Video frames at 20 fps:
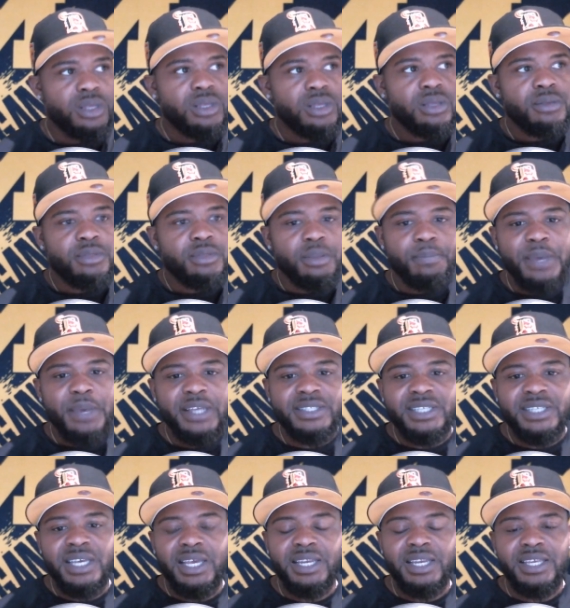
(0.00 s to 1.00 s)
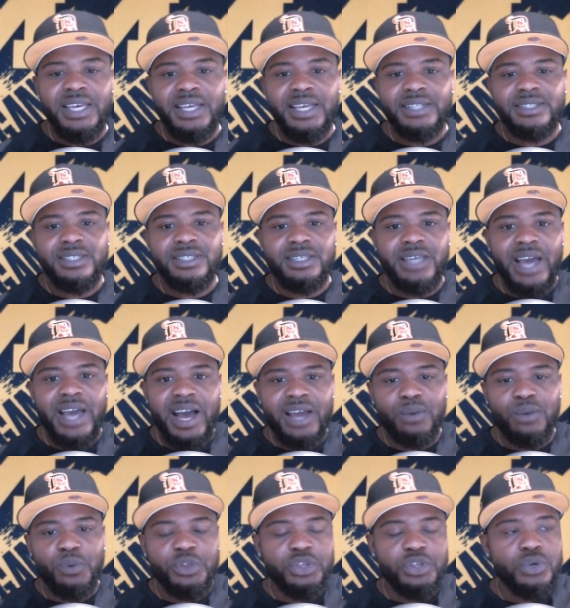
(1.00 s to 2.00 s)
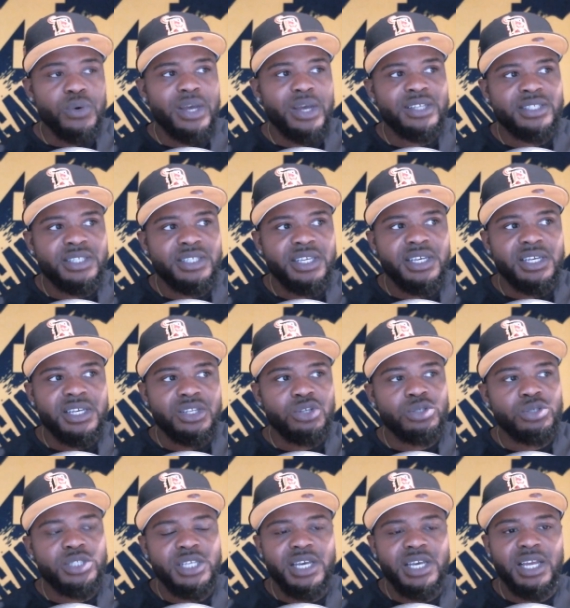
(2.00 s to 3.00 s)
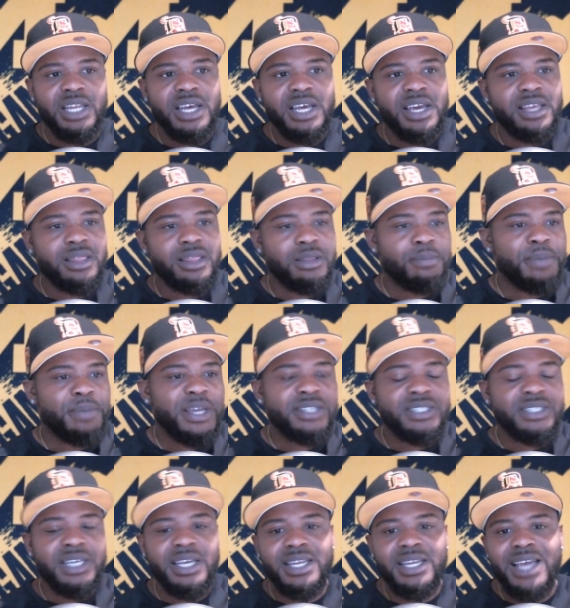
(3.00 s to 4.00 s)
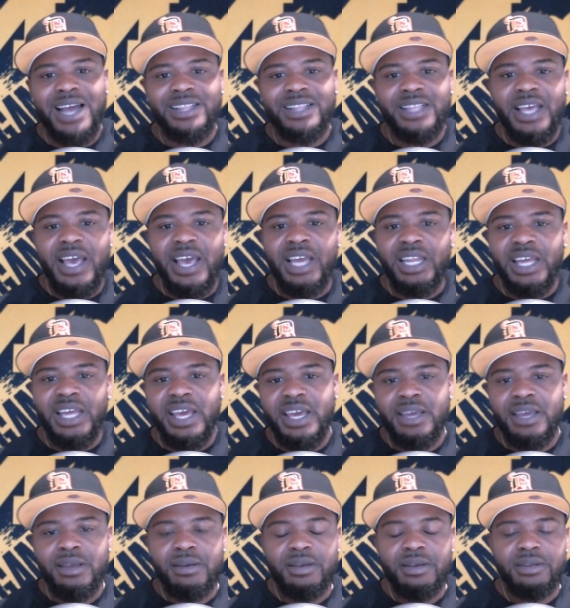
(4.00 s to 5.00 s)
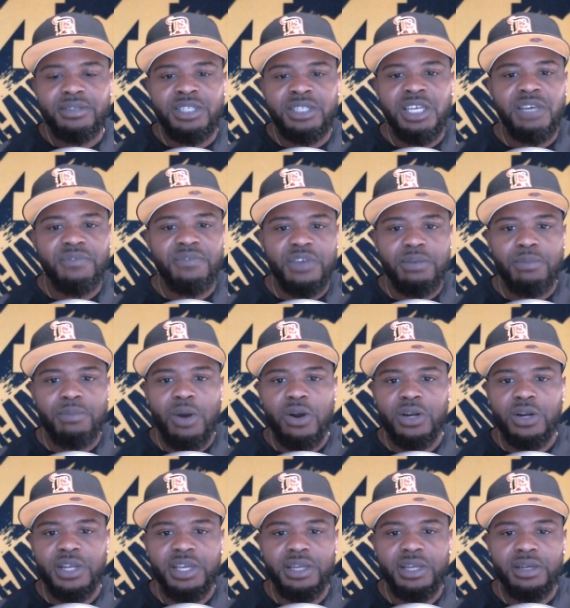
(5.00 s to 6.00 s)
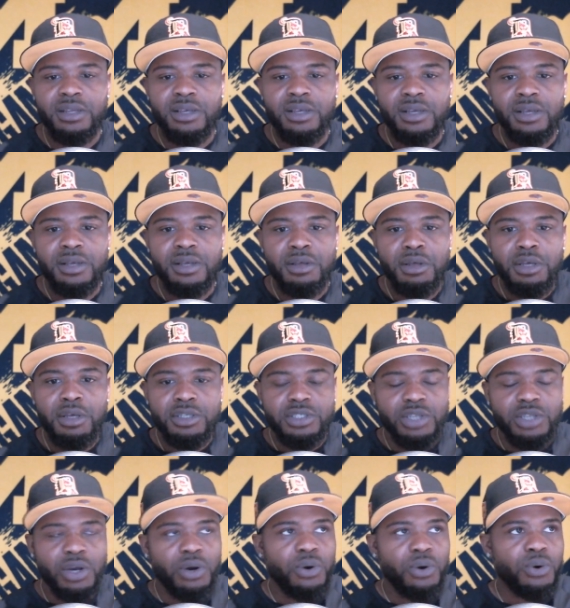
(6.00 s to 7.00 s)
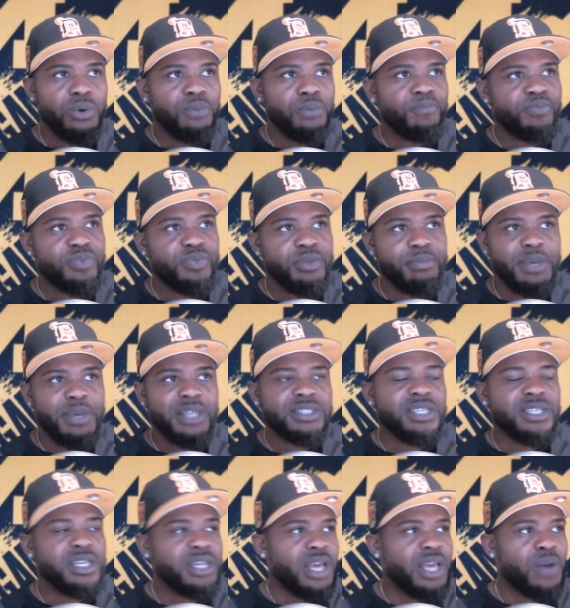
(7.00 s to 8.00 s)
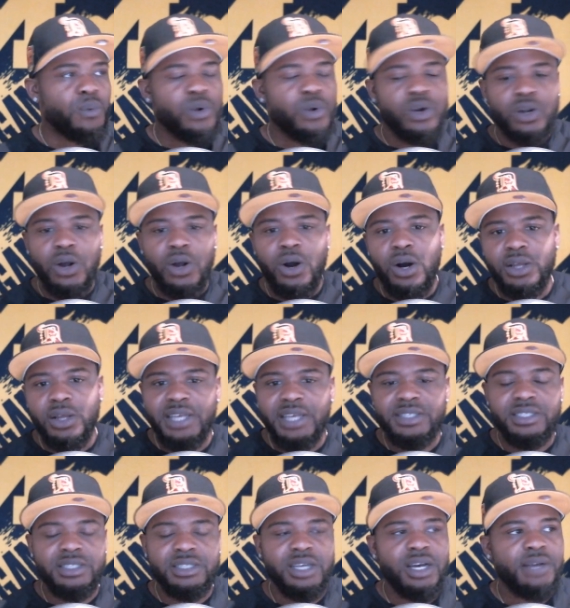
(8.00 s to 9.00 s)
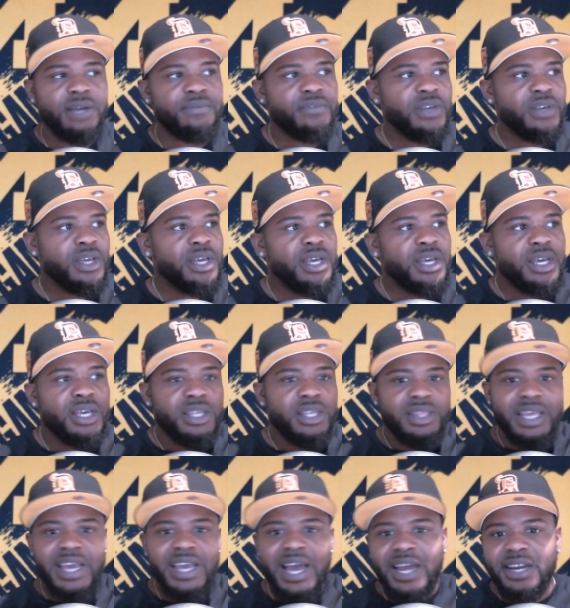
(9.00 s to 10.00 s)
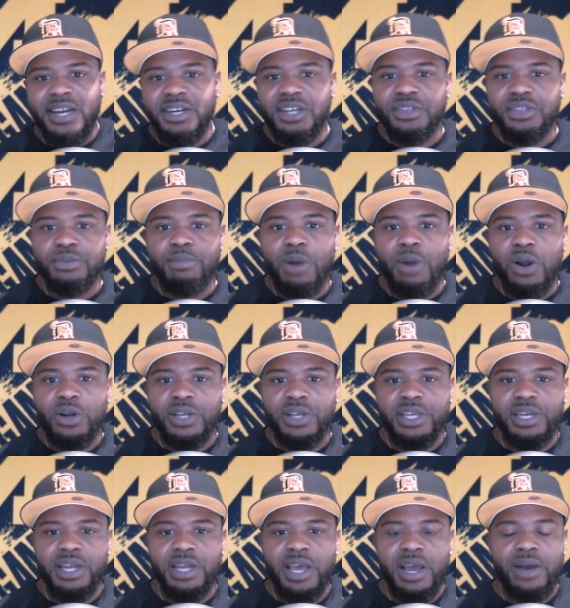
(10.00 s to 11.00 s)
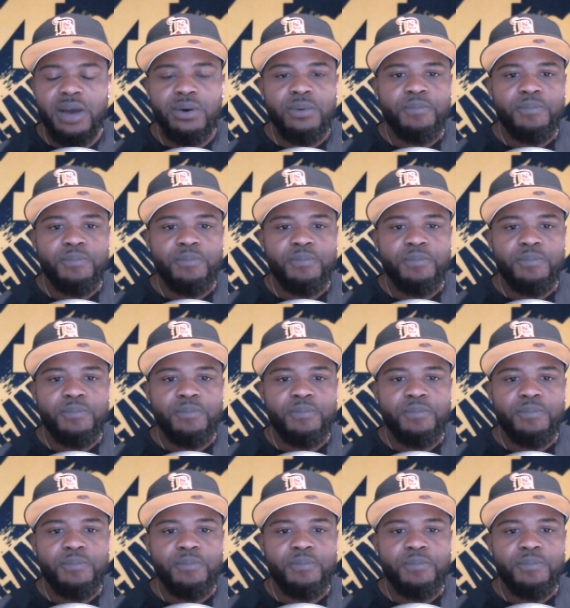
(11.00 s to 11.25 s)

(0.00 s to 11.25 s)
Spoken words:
The Big Ten got with USC and UCLA, the Big Ten got the LA TV market. So the Big Ten Network, all that stuff, they got another market now.